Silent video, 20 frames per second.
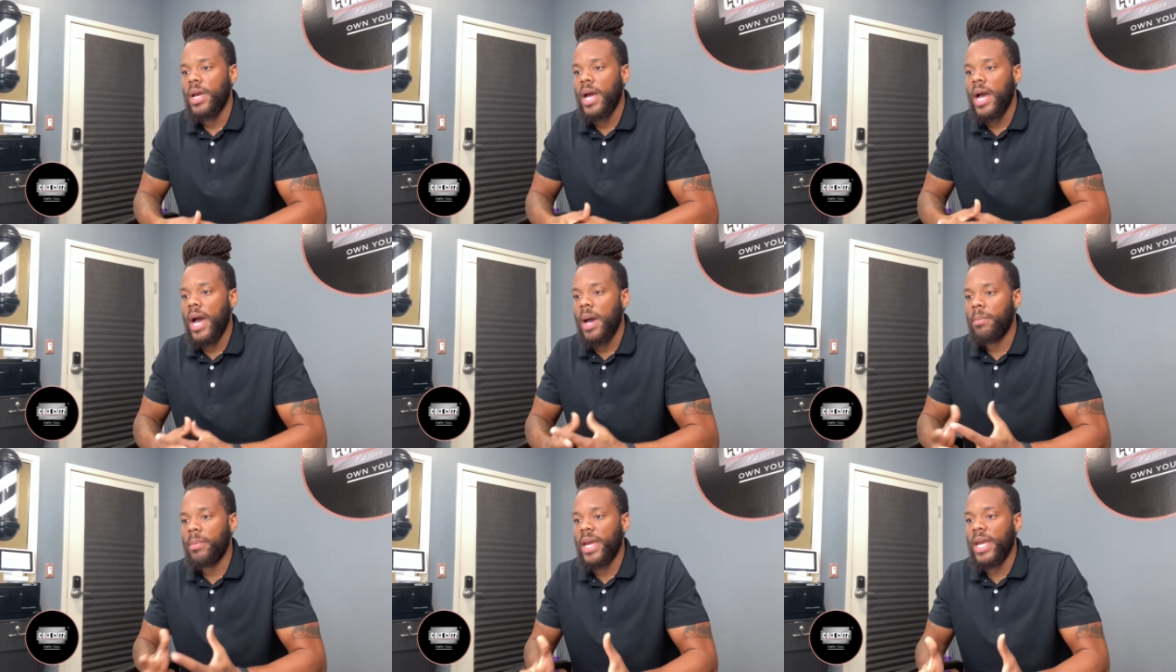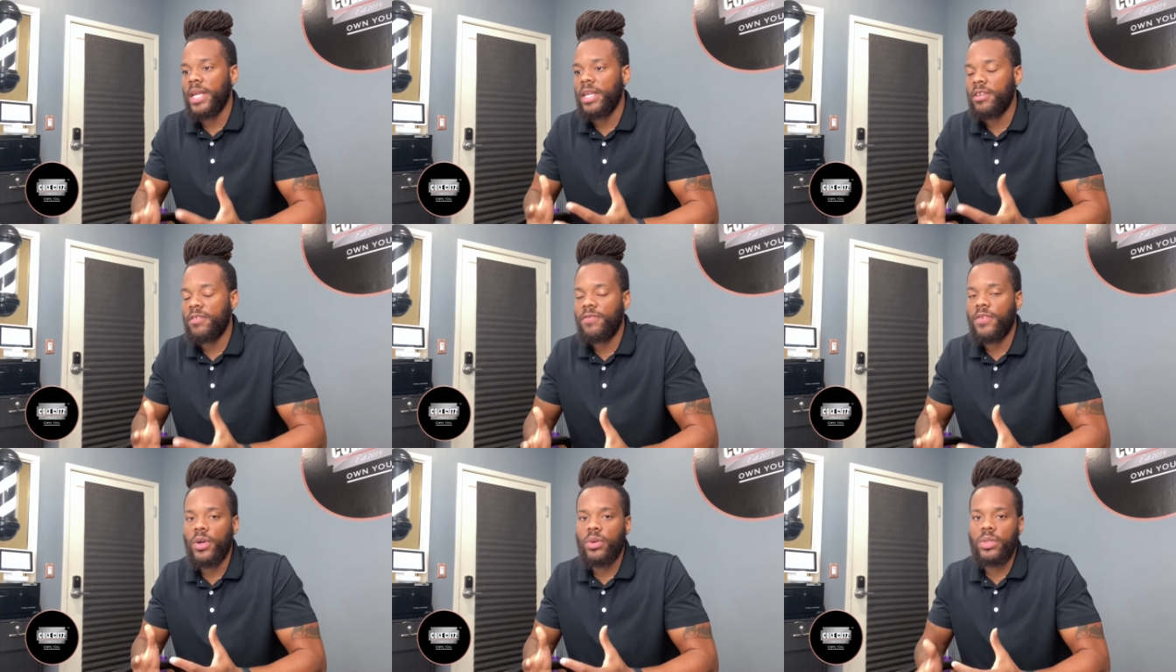I mainly
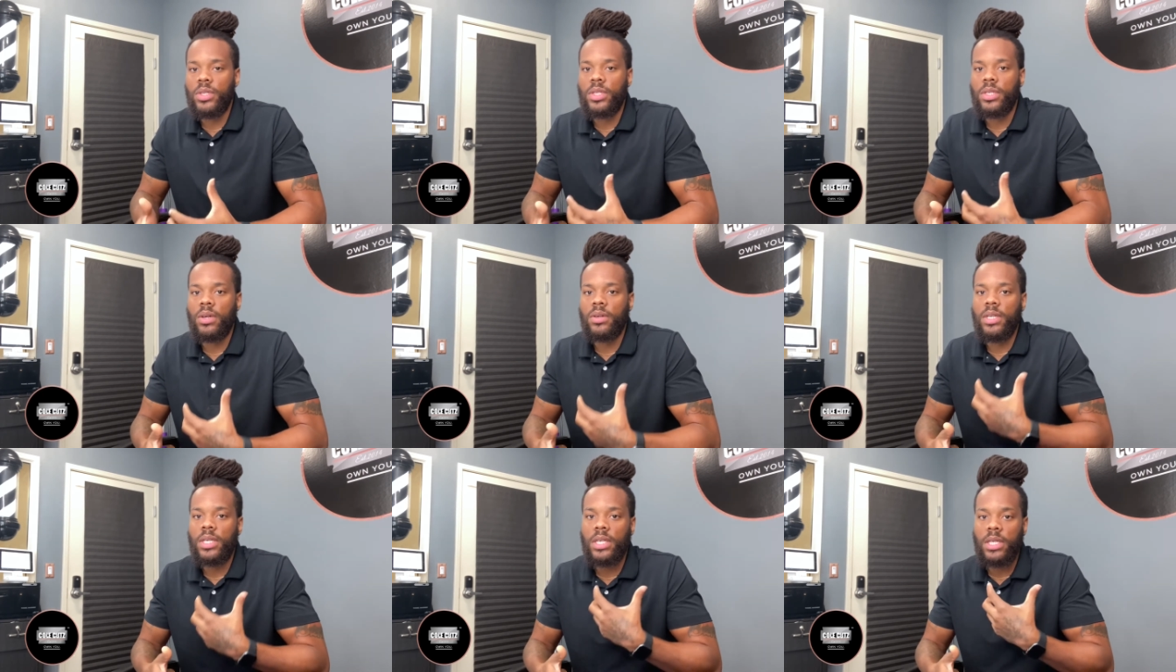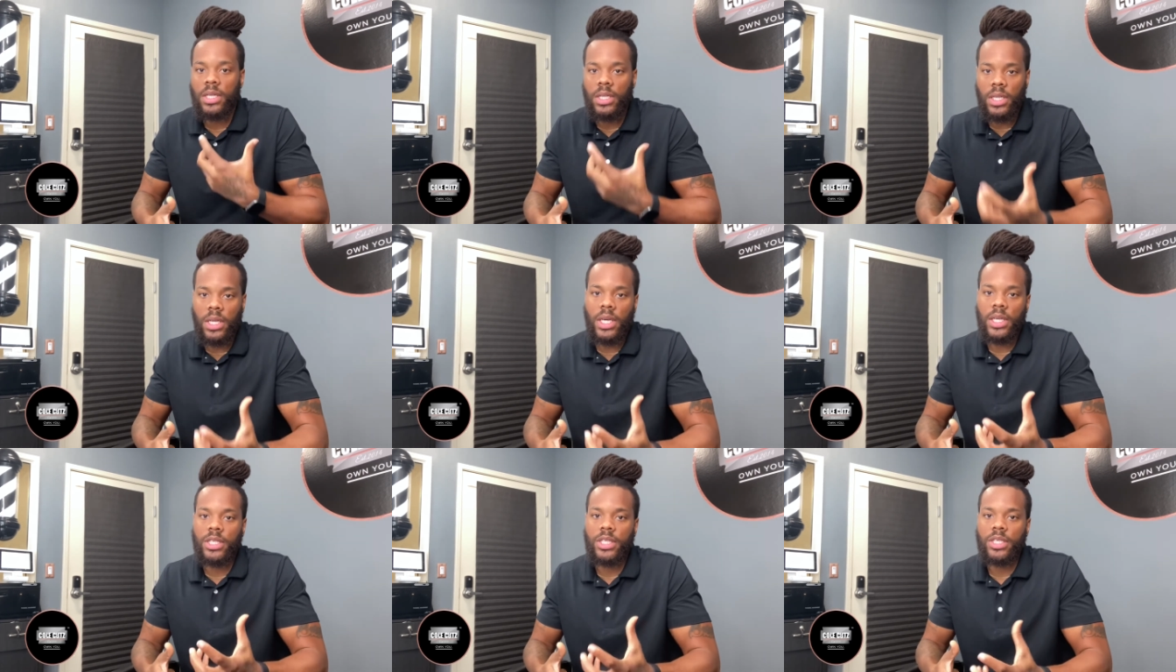focus on the
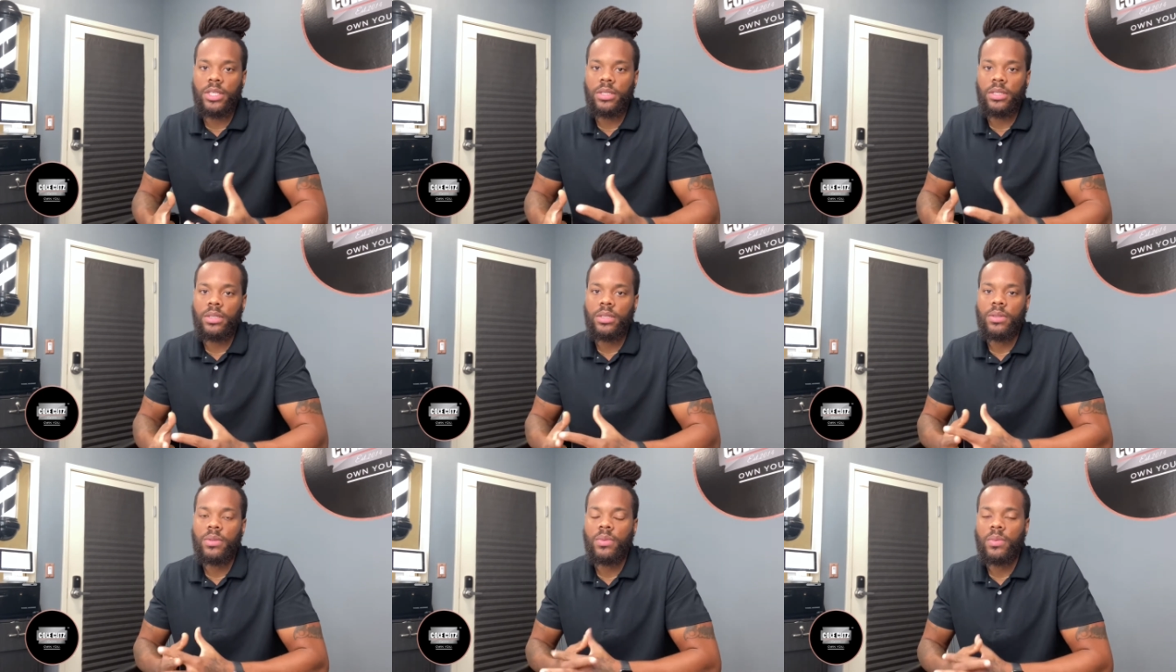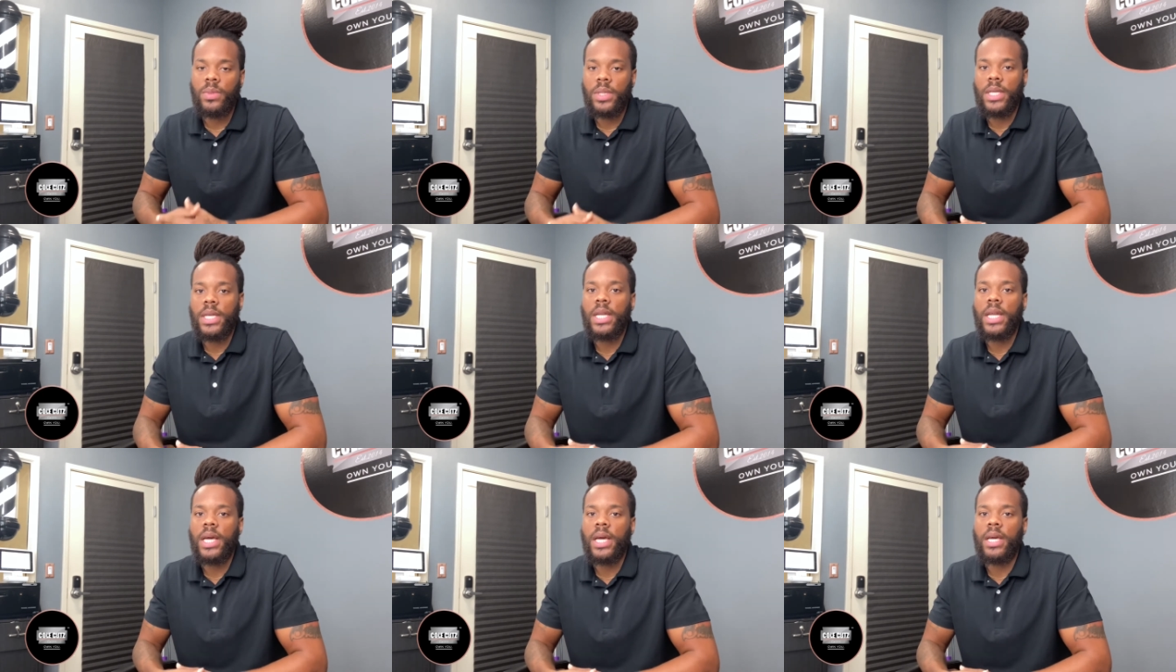connection with
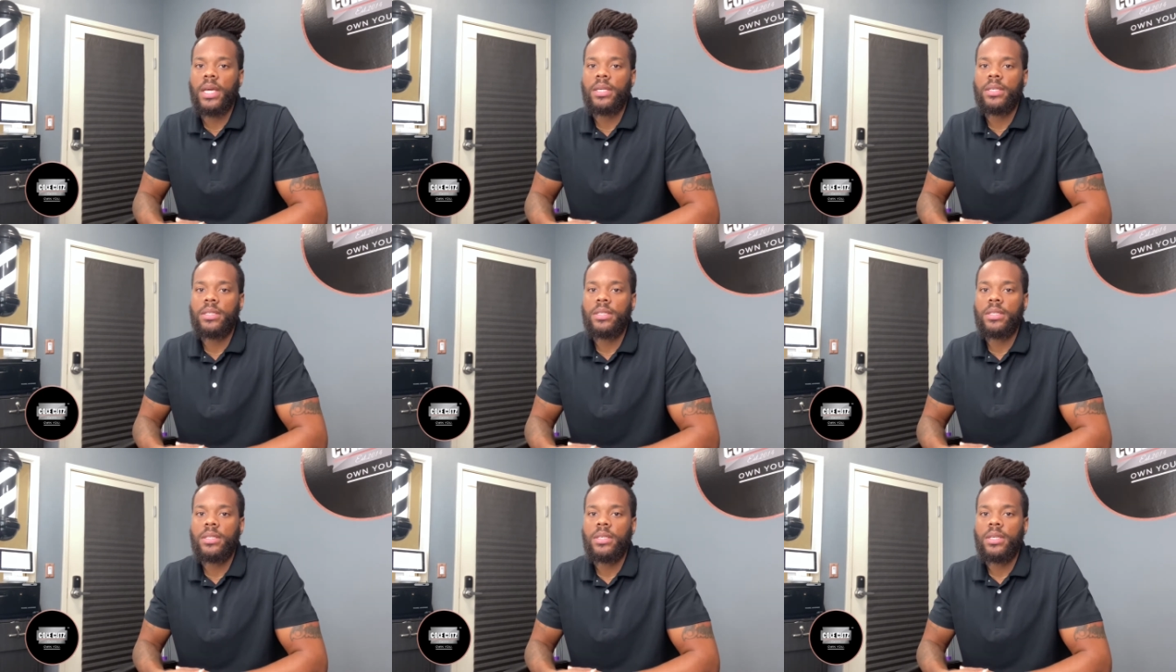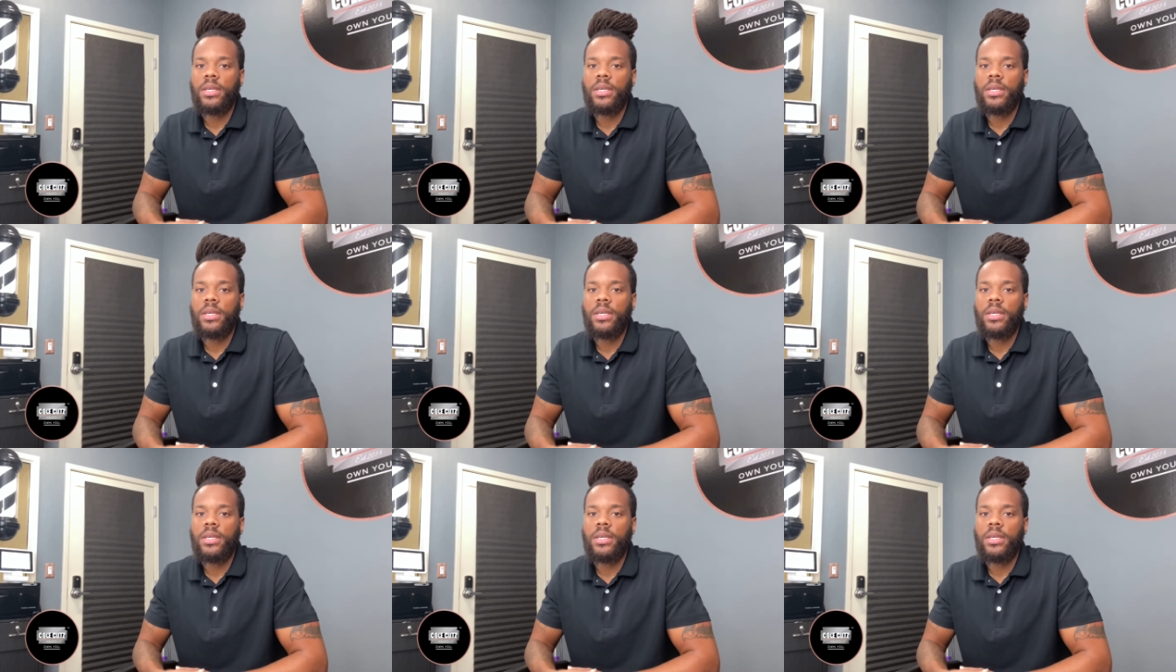clients.